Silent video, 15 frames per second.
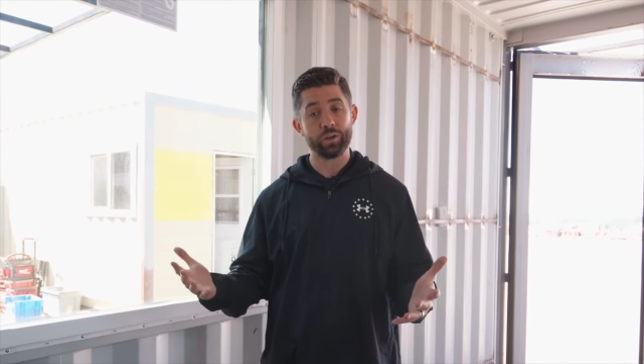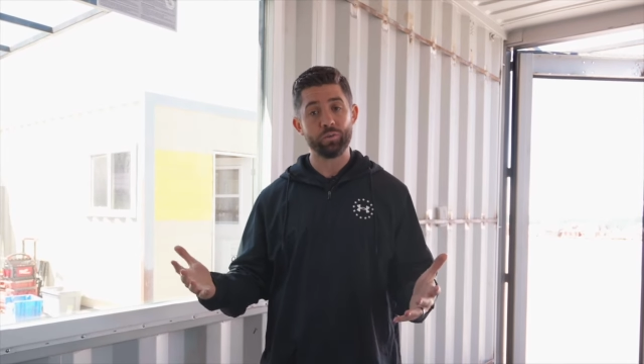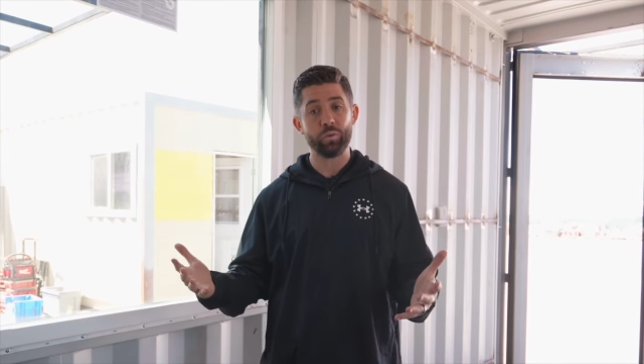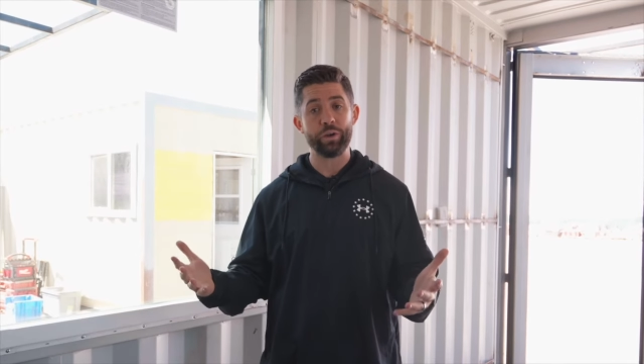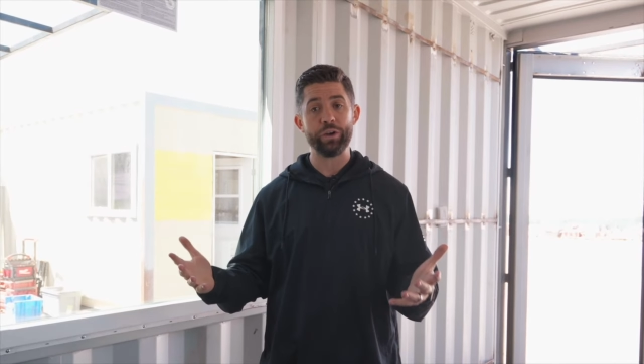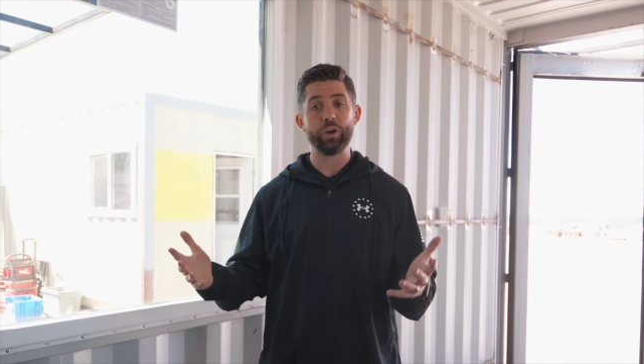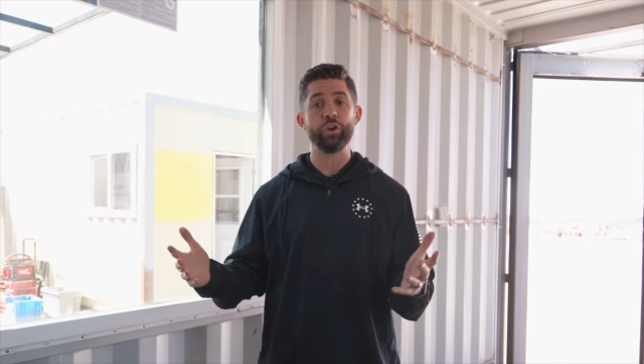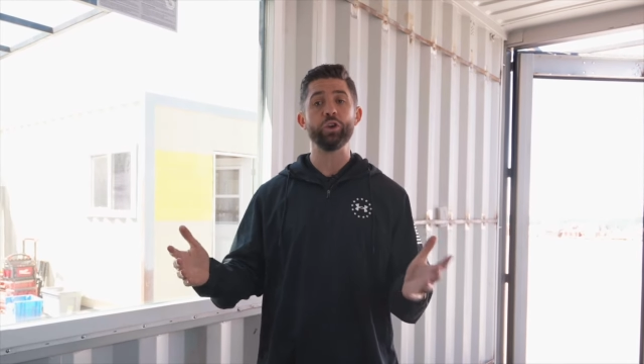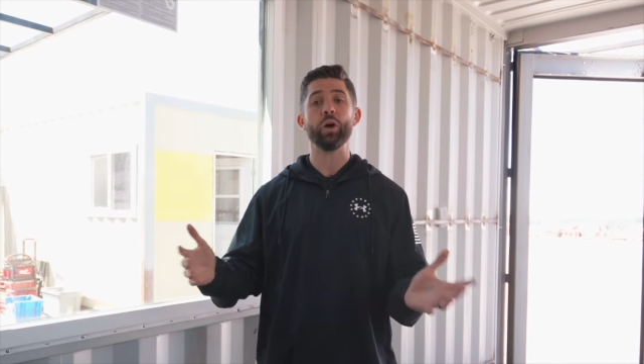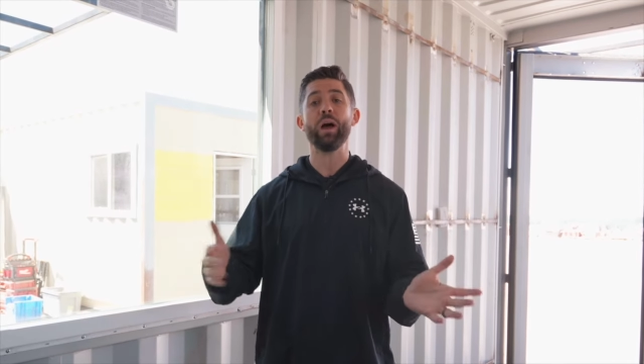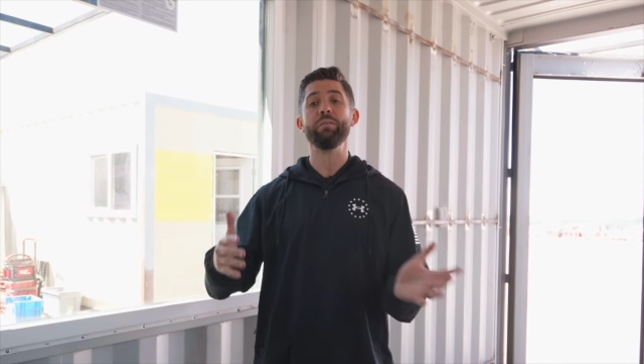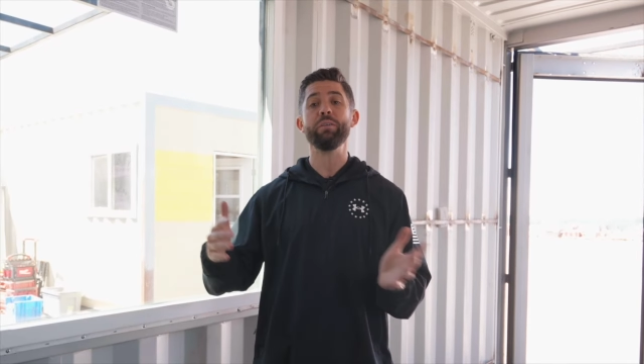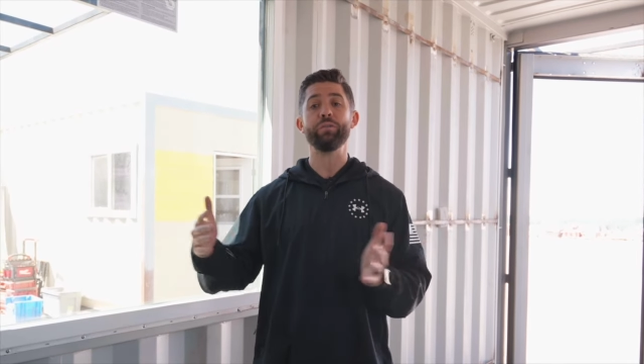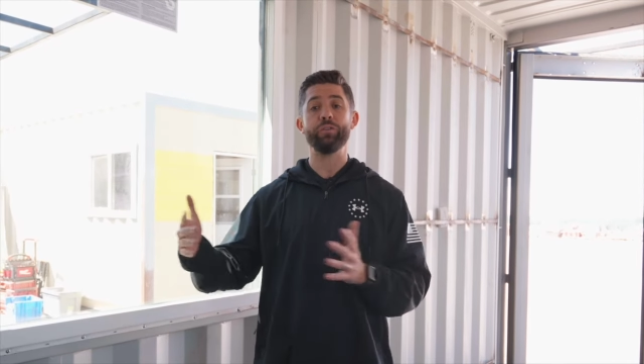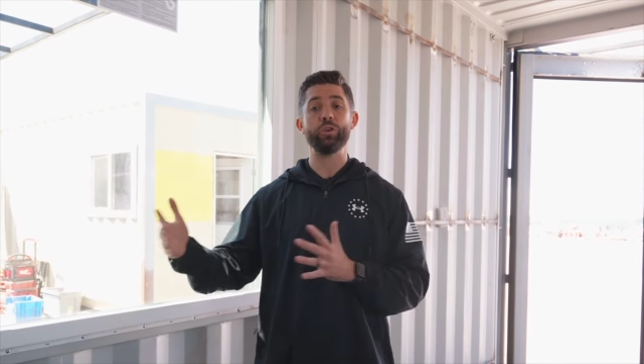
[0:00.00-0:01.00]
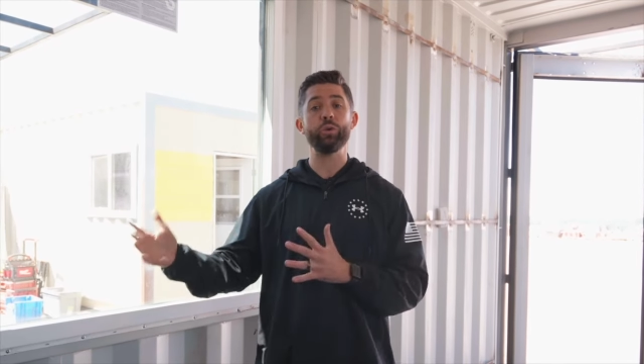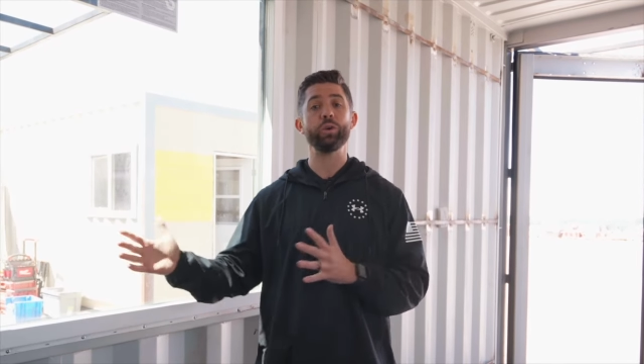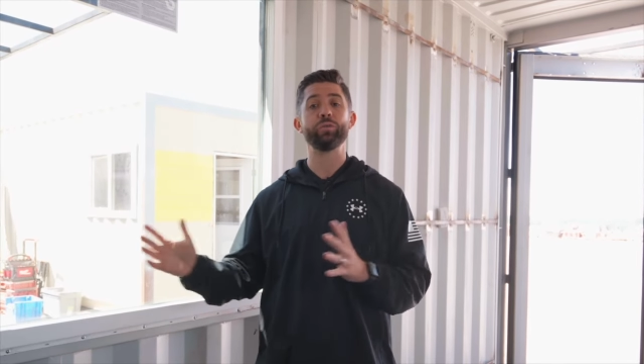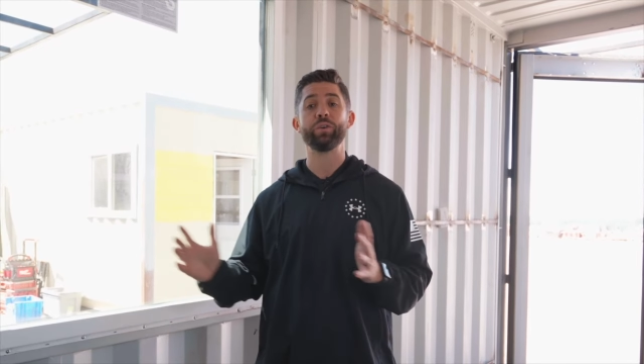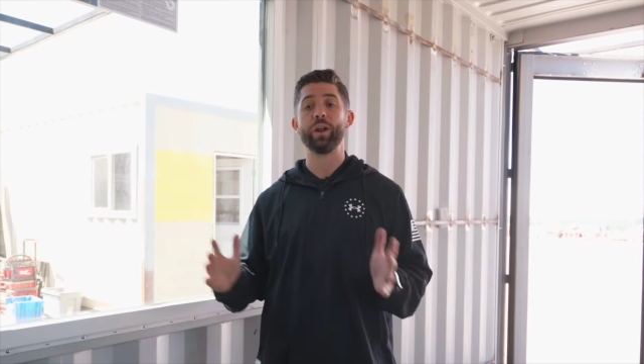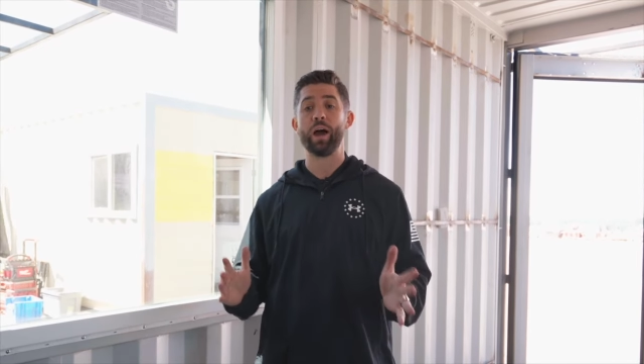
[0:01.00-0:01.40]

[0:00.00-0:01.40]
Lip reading: of window, you'll have a few different